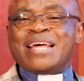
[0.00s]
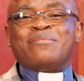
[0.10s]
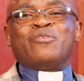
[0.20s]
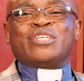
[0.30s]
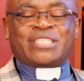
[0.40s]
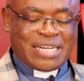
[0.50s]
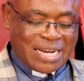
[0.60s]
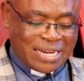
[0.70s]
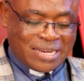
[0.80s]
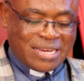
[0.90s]
demons that
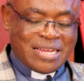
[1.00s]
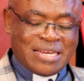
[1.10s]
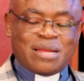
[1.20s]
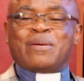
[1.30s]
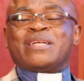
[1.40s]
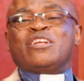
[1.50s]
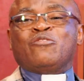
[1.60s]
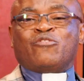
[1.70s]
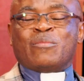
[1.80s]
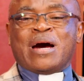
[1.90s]
had
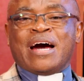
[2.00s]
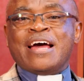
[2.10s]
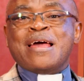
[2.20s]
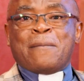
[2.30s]
departed from her,